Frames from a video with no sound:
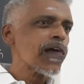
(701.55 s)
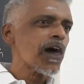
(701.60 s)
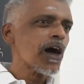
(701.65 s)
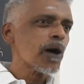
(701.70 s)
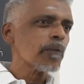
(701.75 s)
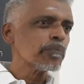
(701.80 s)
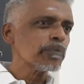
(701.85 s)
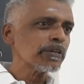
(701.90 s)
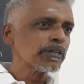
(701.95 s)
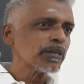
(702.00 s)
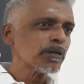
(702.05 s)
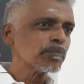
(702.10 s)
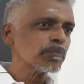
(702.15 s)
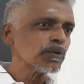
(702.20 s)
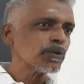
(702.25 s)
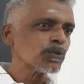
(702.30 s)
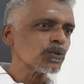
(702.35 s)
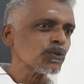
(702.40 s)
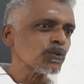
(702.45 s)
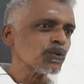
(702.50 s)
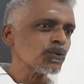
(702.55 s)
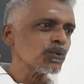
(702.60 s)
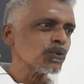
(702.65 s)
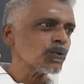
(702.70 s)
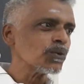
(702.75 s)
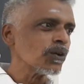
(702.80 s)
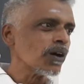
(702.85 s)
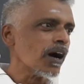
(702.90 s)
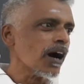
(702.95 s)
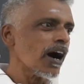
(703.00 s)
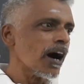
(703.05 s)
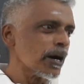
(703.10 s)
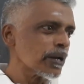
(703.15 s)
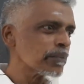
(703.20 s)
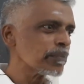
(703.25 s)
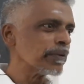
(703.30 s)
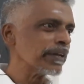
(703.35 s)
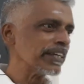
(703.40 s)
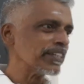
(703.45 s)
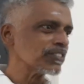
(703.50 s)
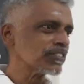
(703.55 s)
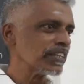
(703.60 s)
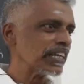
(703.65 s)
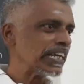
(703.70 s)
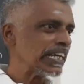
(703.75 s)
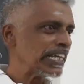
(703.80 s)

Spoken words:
applicable to our place